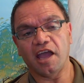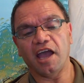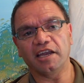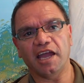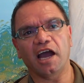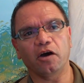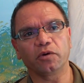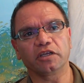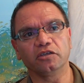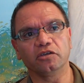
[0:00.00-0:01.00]
And how we
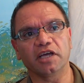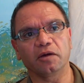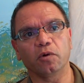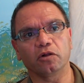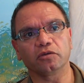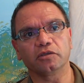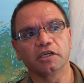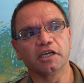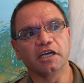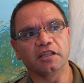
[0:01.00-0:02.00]
can do that? Well,
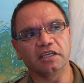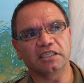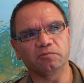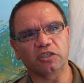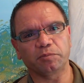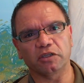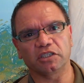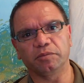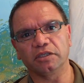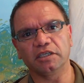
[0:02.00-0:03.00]
there's some
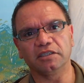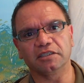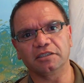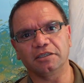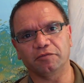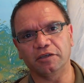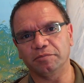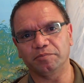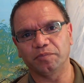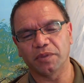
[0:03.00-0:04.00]
responsibilities. There's different
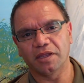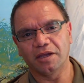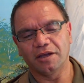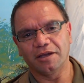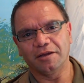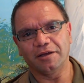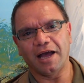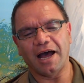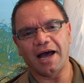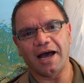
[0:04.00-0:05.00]

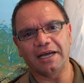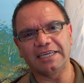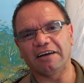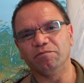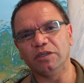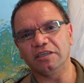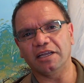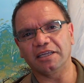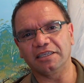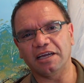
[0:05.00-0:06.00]

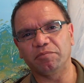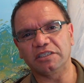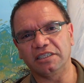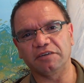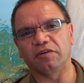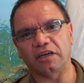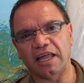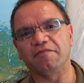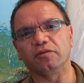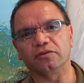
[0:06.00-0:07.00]
governments at different
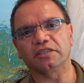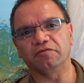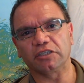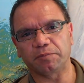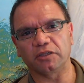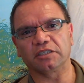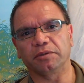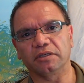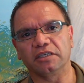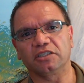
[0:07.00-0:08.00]
levels have
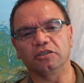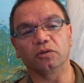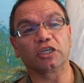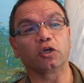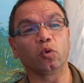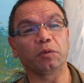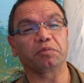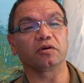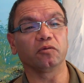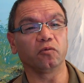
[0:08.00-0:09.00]
responsibilities to equip
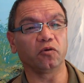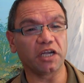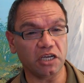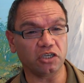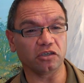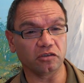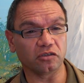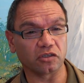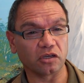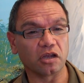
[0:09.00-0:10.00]

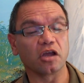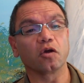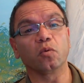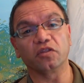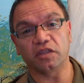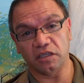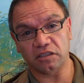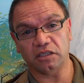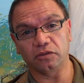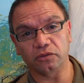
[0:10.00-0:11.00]
regions with these
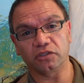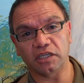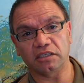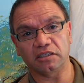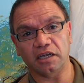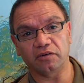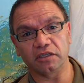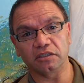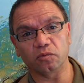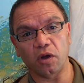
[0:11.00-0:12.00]
skill sets
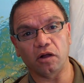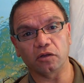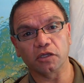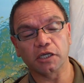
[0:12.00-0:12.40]
areas as well.